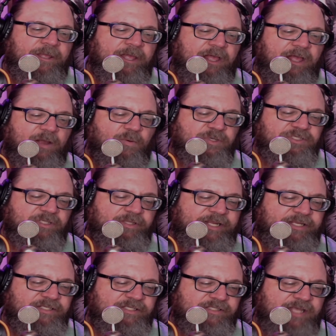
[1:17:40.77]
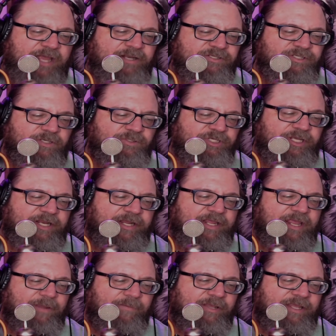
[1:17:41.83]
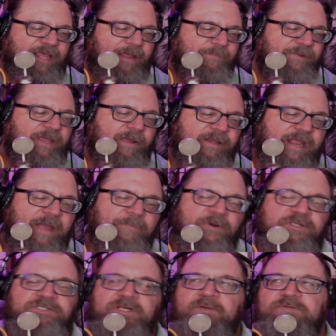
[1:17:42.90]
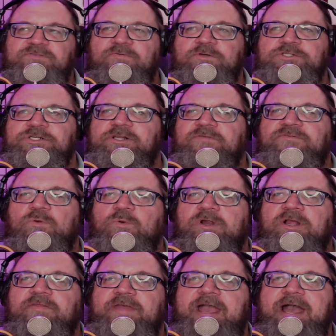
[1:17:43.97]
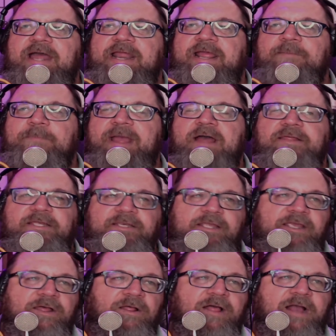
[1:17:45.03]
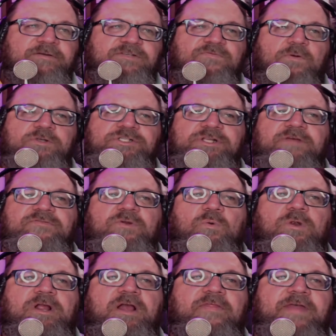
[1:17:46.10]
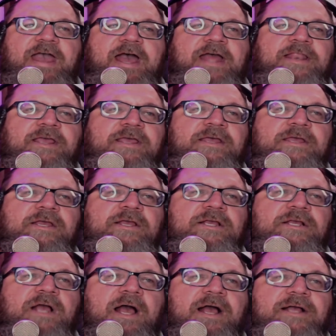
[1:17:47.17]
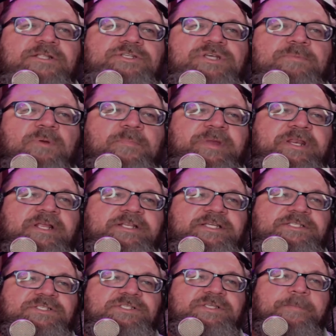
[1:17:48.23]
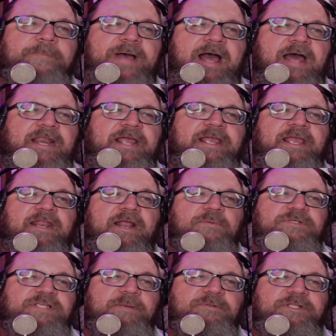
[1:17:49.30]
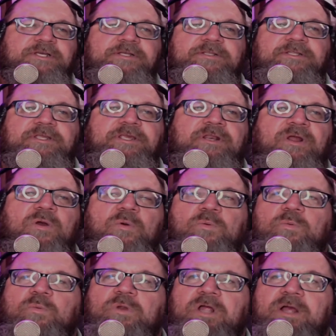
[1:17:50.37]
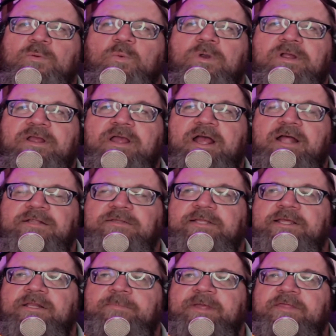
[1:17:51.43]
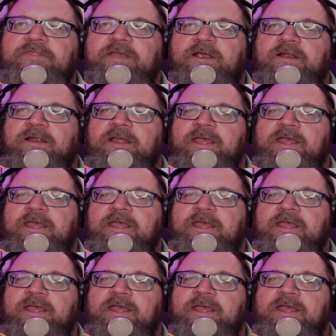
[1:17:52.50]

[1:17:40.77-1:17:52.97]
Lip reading: was the lead design associate at Cape Kidnappers, and I was fortunate enough to work on that. And Ballyneal, I was fortunate enough to work on that. Jim Urbina did Sabonic, and I was able to, work a little bit there.